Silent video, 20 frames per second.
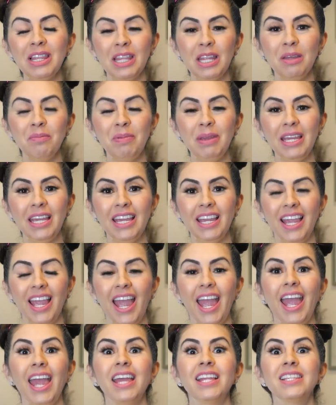Libby,
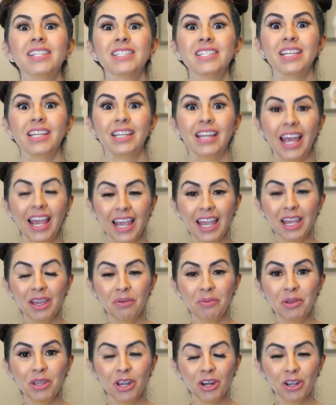and today
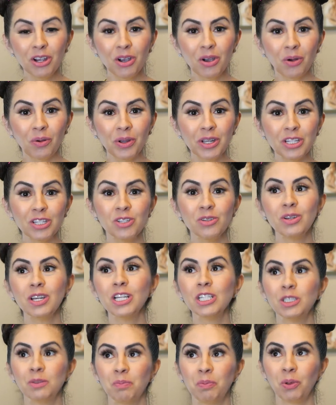we are going to
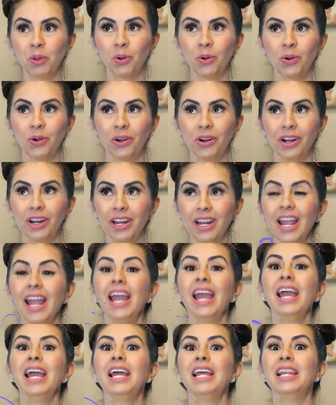explore
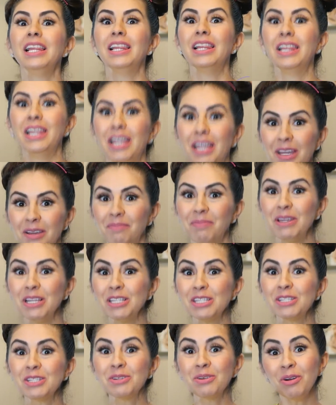
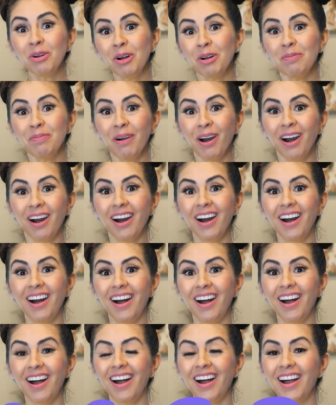Libby's
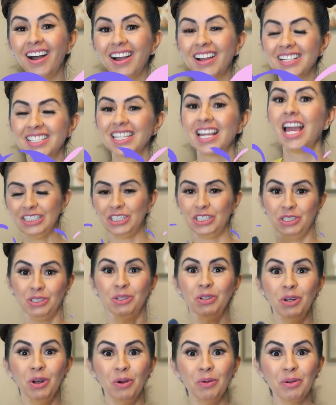toolbox. Do
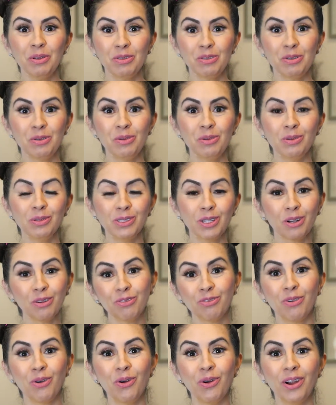you know what tools are
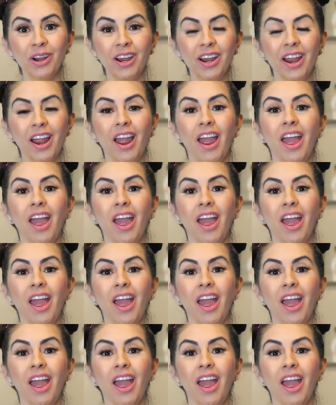for?